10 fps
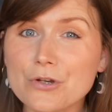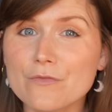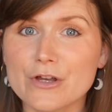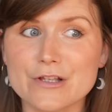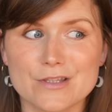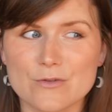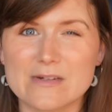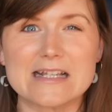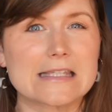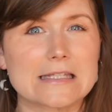universe that
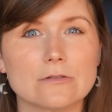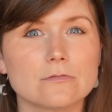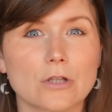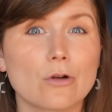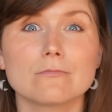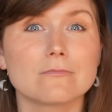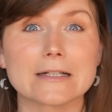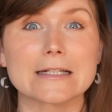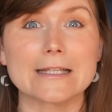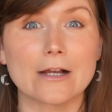we still don't
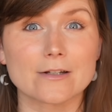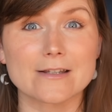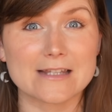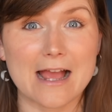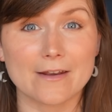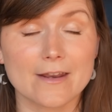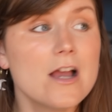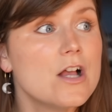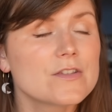really understand.